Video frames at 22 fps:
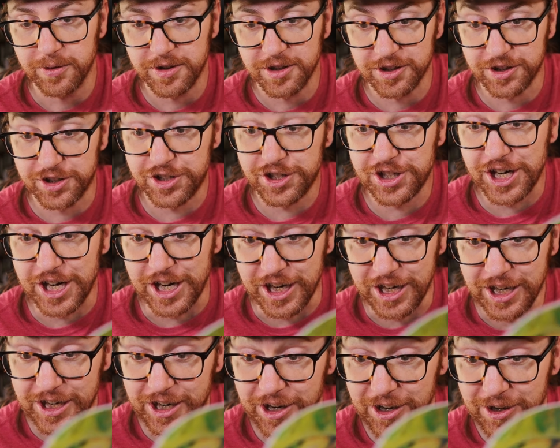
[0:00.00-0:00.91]
There's
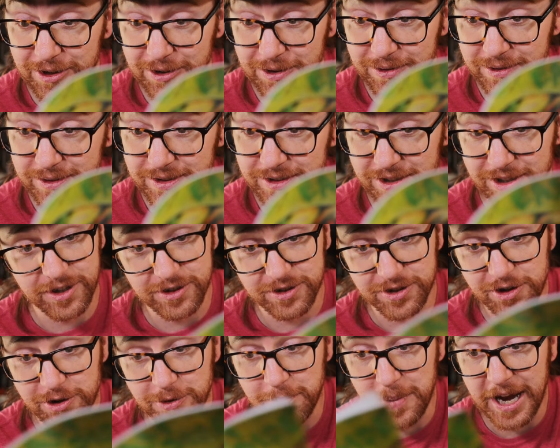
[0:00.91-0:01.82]
cheat codes, there's
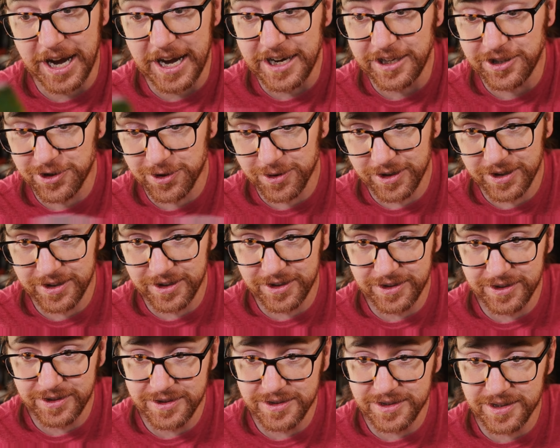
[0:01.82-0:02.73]
new
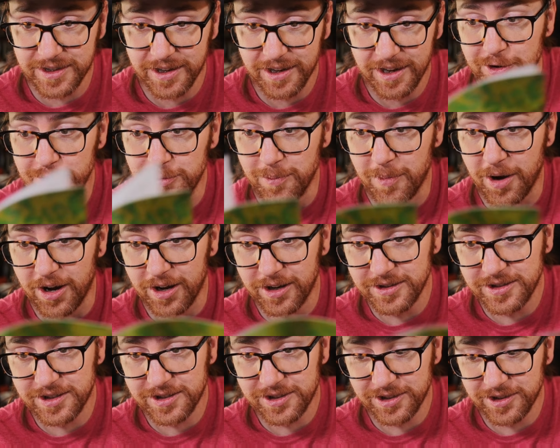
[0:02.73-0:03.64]
patrons, new
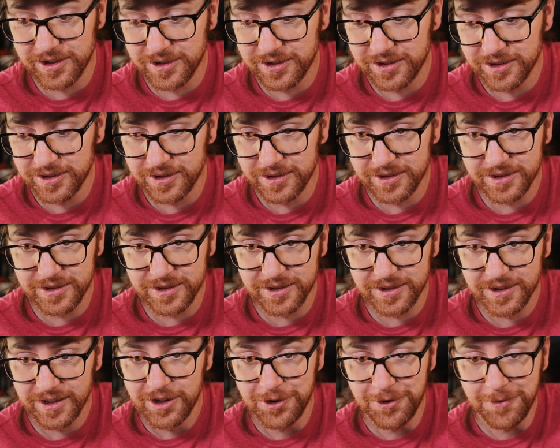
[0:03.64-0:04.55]

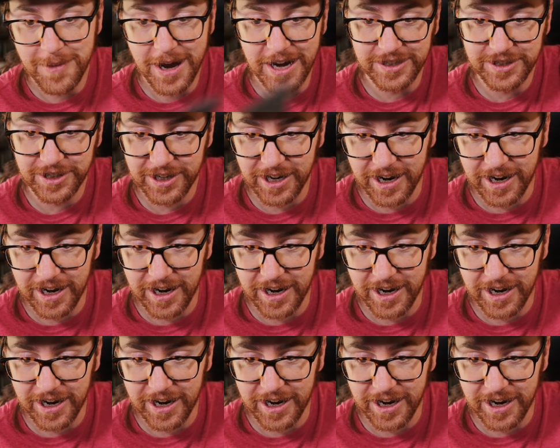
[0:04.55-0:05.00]
monsters, new magic